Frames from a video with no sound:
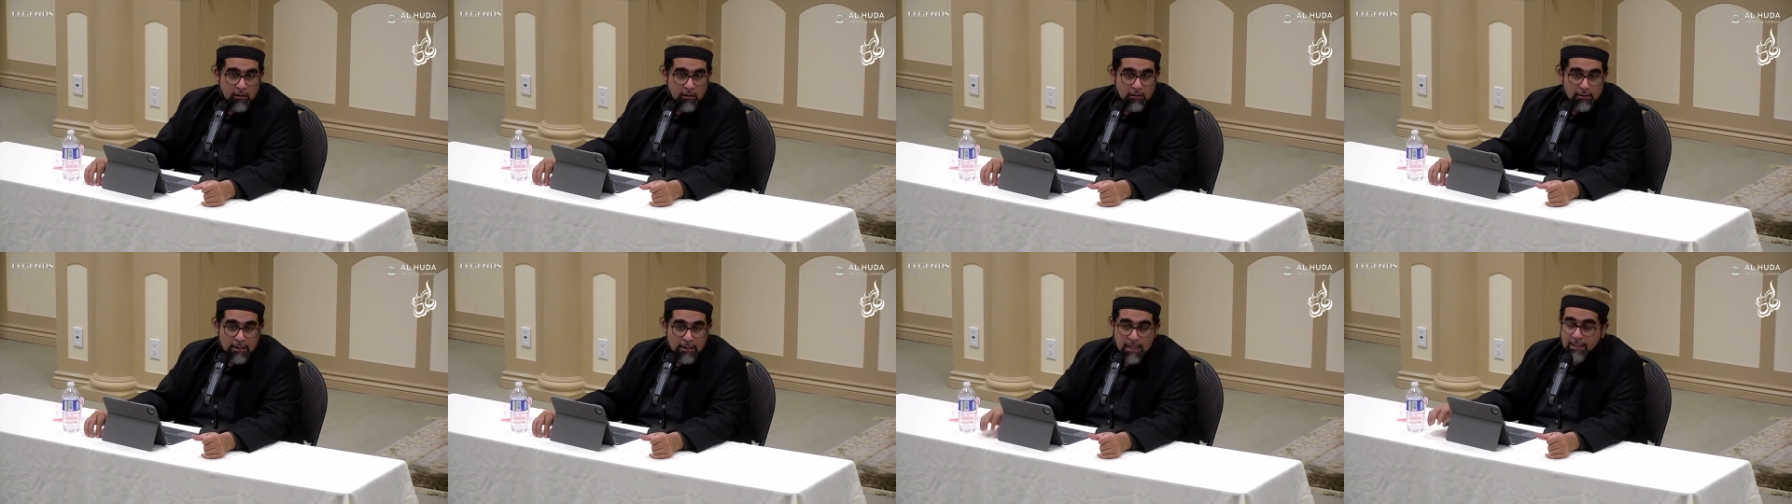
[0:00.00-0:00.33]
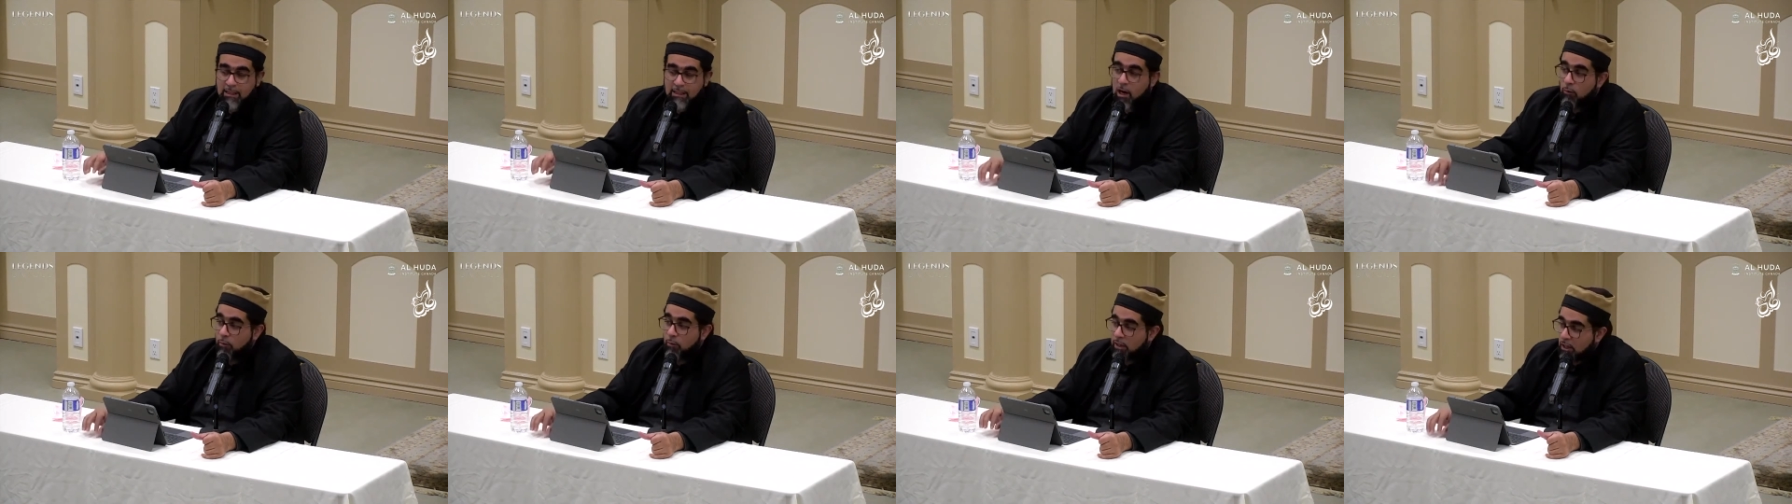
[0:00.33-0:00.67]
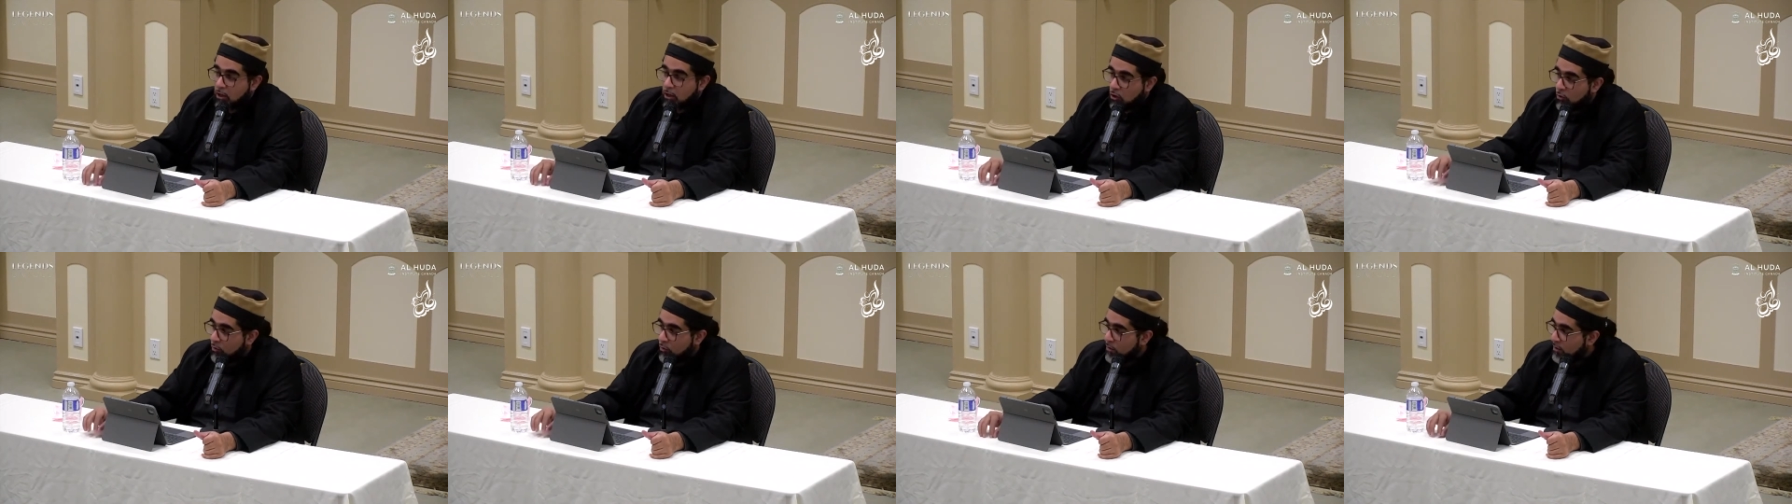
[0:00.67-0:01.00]
That's how many
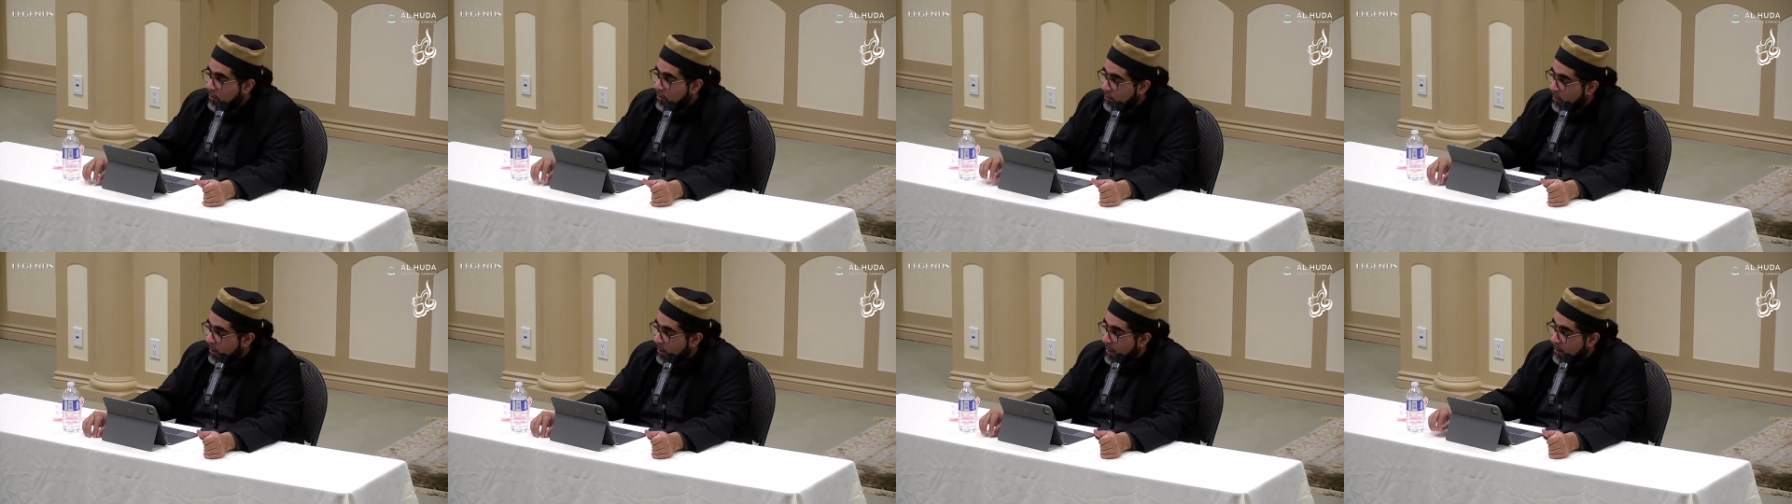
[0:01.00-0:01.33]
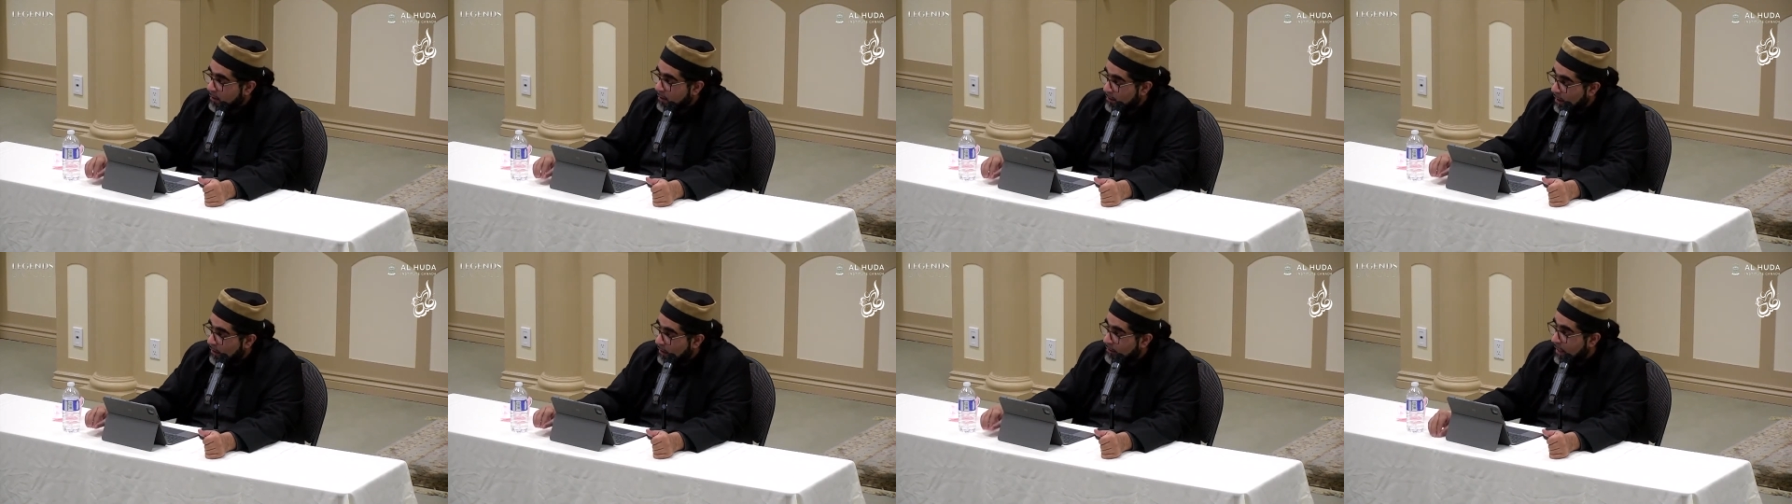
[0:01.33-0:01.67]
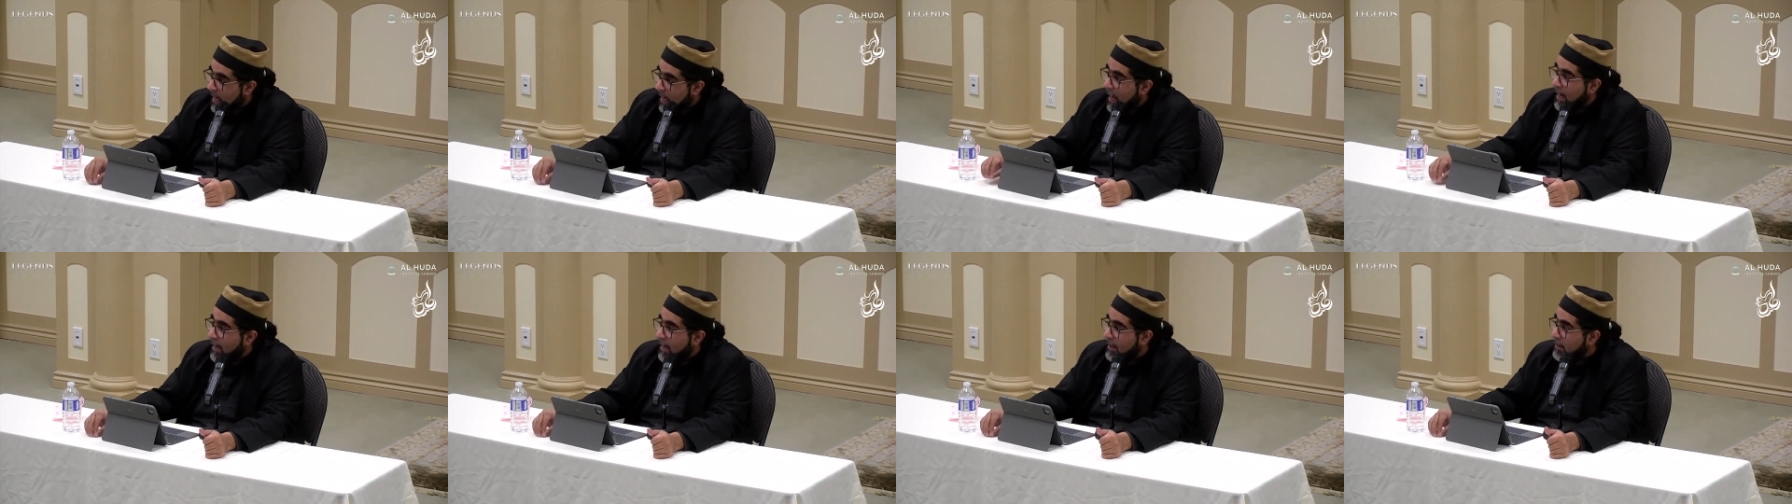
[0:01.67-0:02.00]
human beings have
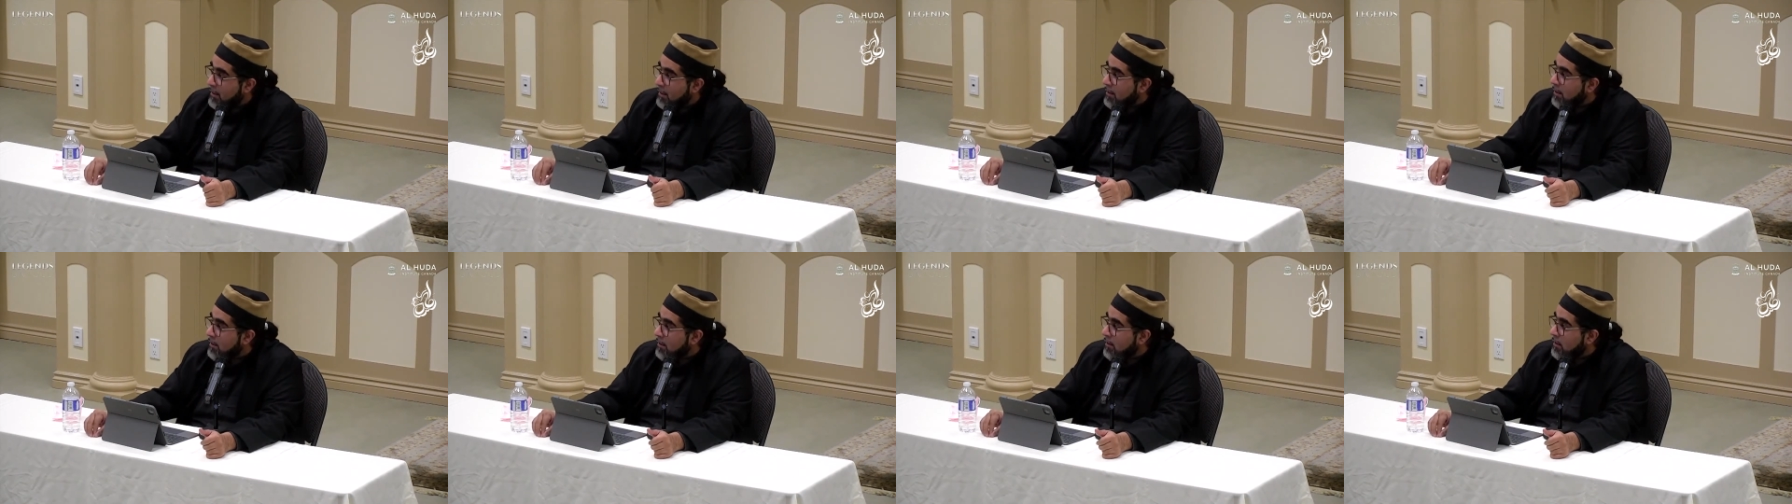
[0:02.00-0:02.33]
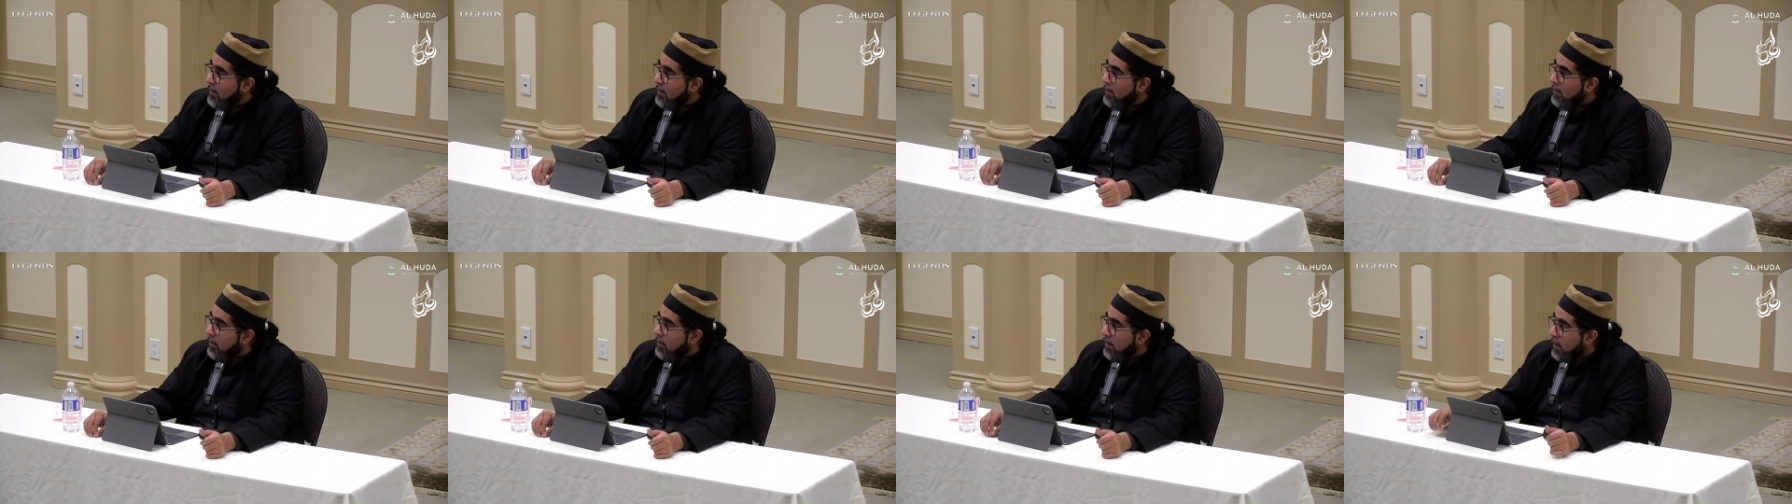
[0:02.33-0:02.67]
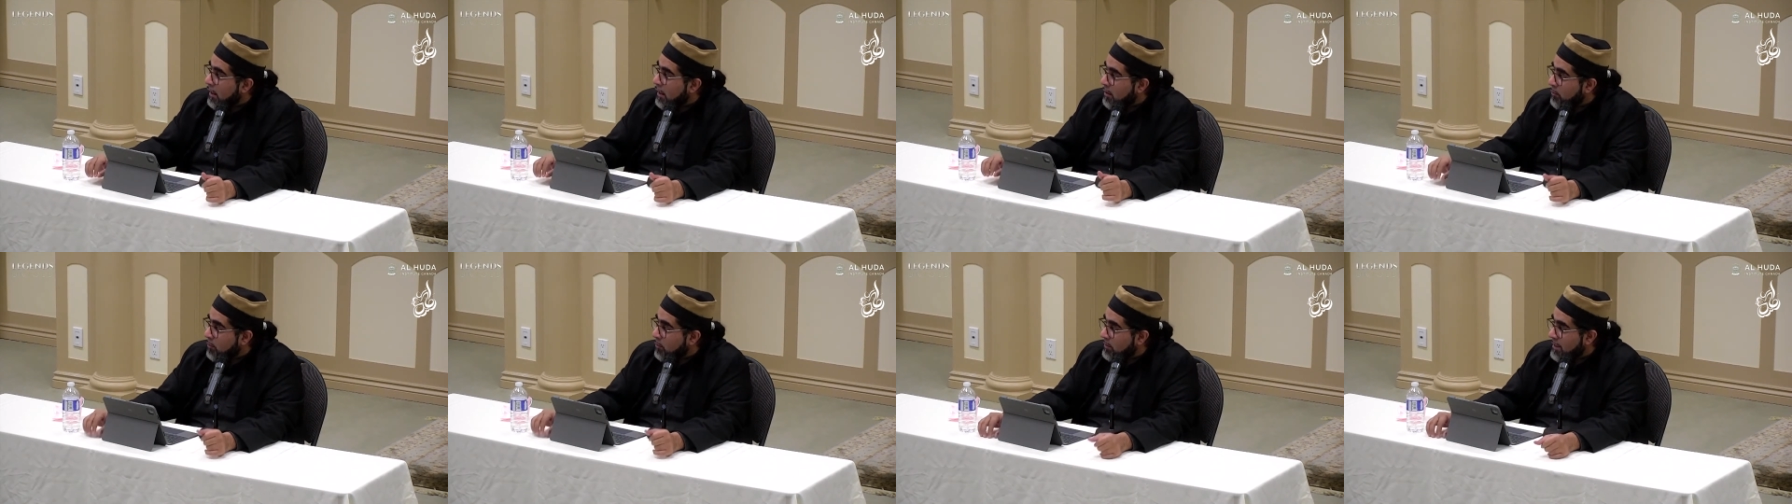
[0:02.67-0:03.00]
died
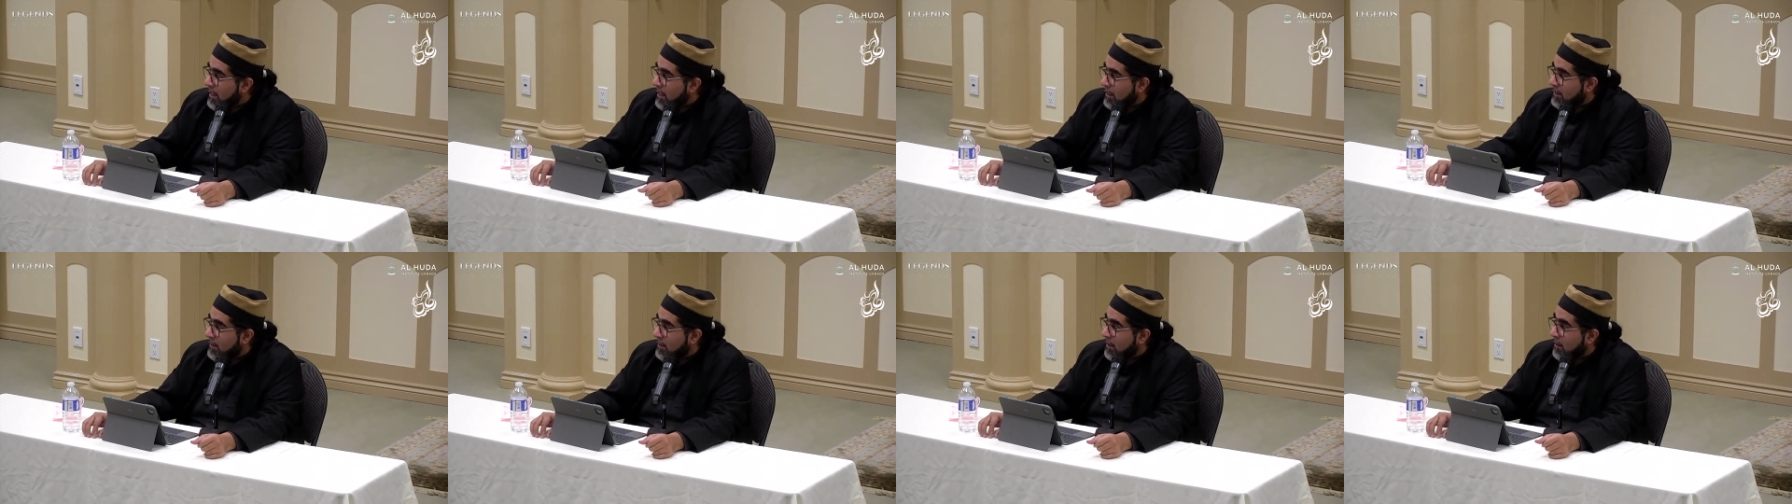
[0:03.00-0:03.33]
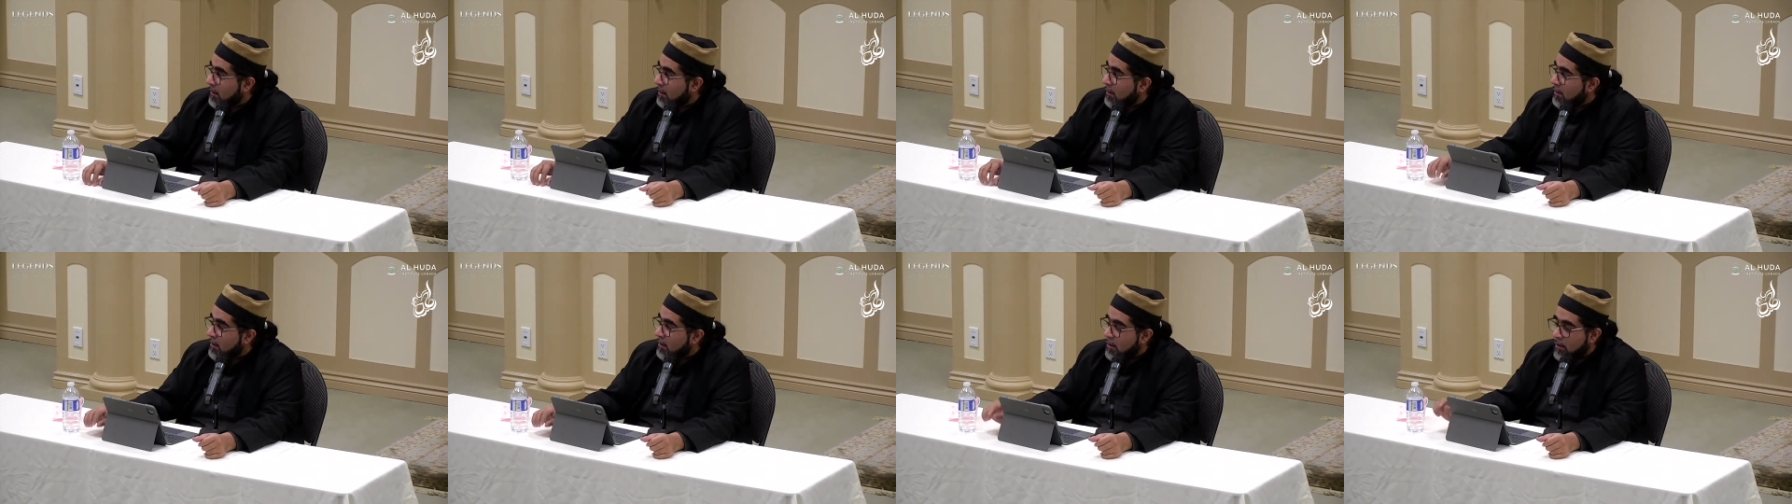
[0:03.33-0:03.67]
in protecting.